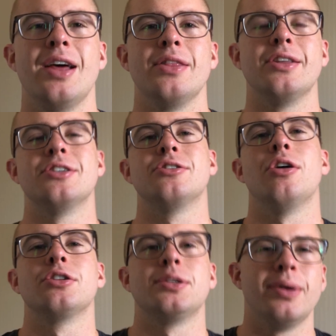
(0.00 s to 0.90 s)
This is
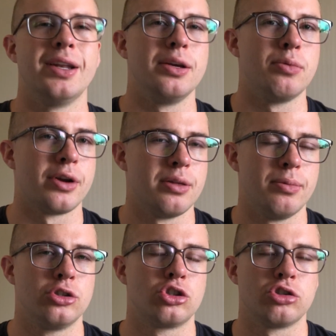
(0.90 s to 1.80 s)
ultimately one of the
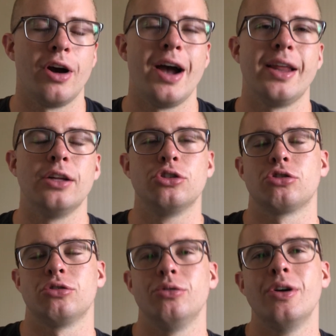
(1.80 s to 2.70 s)
most tried and
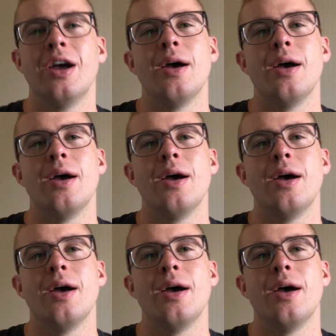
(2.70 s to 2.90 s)
true